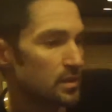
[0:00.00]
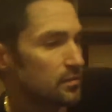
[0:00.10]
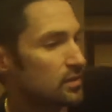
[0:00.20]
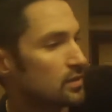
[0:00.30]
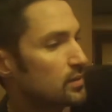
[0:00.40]

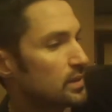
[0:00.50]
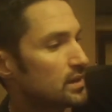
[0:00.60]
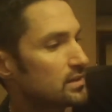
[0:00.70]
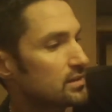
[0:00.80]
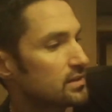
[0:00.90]
Give it a
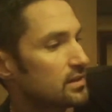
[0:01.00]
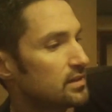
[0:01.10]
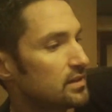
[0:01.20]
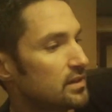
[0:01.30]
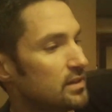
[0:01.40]
quick look
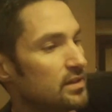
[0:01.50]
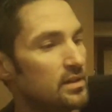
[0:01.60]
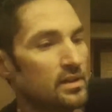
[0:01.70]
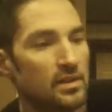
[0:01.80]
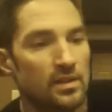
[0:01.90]
there.
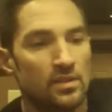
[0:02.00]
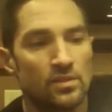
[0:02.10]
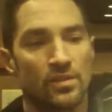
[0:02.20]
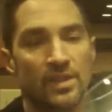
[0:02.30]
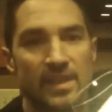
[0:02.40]

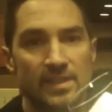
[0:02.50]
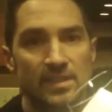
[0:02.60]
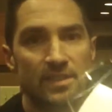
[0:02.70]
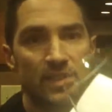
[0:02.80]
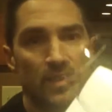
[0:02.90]
So a nice
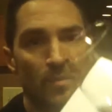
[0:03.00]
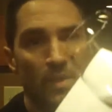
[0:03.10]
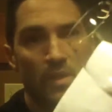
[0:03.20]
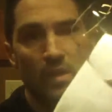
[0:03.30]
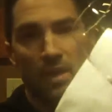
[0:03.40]
deep
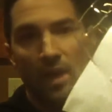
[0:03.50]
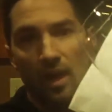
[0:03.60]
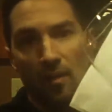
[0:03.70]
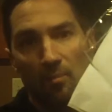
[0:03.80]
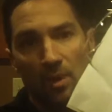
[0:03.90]

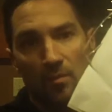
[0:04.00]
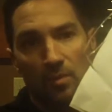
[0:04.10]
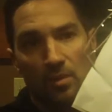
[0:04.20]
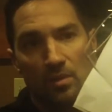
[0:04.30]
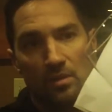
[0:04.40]
uh,
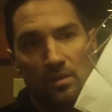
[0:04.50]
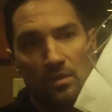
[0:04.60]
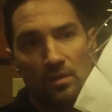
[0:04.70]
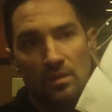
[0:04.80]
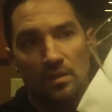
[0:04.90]
purple.
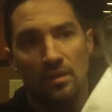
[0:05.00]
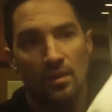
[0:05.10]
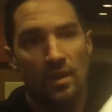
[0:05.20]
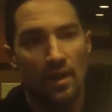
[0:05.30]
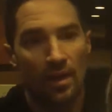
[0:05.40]

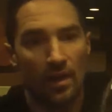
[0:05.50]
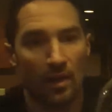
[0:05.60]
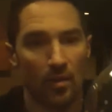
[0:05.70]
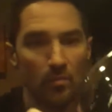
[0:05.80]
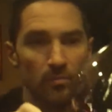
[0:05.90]

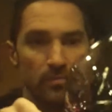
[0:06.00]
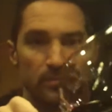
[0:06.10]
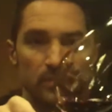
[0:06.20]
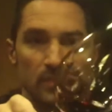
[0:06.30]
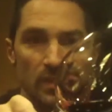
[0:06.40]
Um,
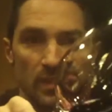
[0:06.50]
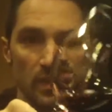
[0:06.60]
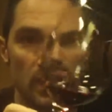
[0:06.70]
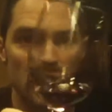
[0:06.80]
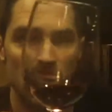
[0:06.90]

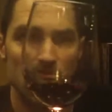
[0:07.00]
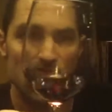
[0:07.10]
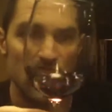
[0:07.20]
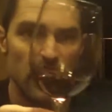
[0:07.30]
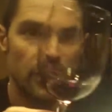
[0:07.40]

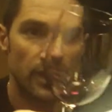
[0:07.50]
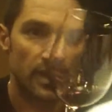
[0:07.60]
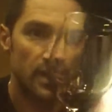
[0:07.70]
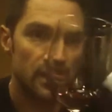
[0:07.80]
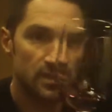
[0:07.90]
see if I
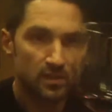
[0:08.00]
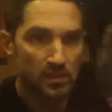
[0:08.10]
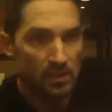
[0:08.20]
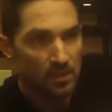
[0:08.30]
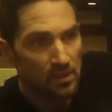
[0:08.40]
can
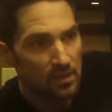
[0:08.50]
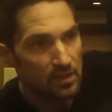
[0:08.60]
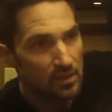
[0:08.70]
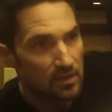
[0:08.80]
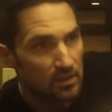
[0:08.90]
see any
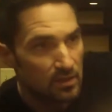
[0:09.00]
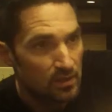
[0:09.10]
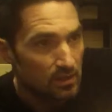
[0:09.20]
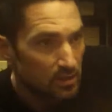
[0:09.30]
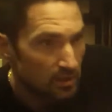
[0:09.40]

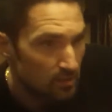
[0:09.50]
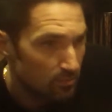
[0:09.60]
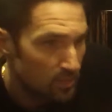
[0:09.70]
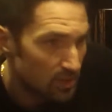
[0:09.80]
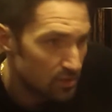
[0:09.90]

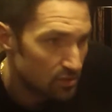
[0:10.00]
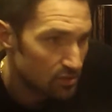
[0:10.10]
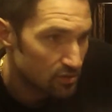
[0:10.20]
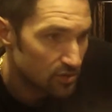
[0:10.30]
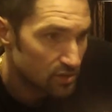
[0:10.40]

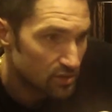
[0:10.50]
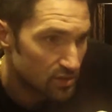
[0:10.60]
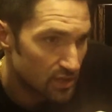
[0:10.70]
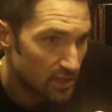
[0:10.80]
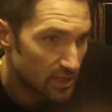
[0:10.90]
major
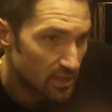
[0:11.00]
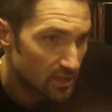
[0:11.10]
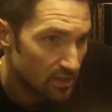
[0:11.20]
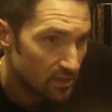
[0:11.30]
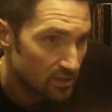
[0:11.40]

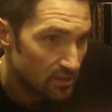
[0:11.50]
staining.